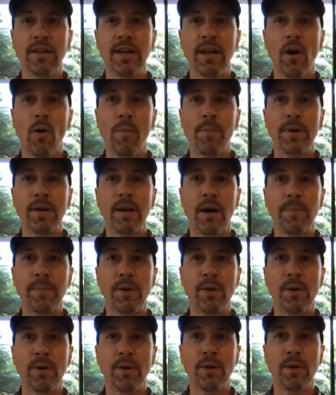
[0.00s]
open up
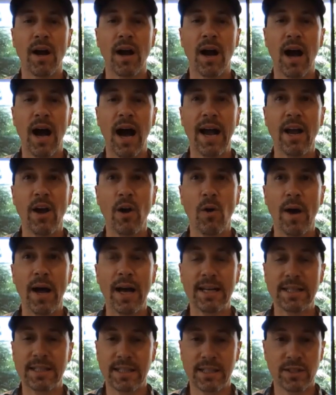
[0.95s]
your
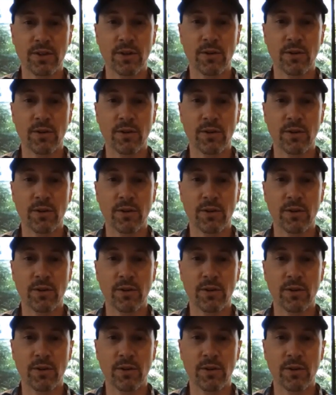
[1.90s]
iOS,